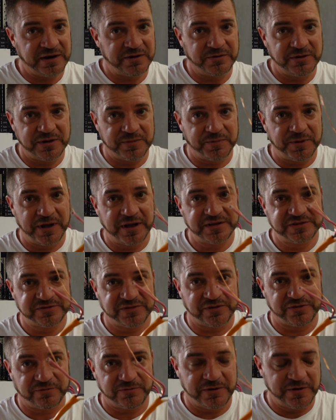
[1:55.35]
only applies for
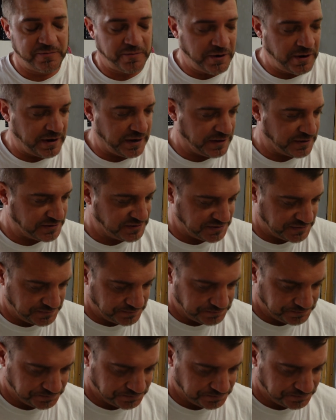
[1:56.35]
3 wires.